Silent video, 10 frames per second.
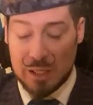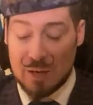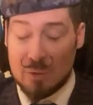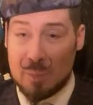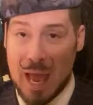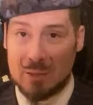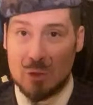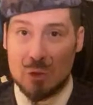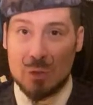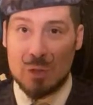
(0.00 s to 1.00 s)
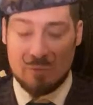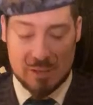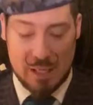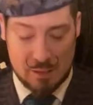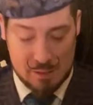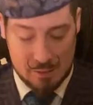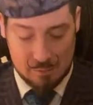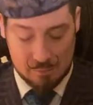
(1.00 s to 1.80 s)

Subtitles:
of the passenger's evidence.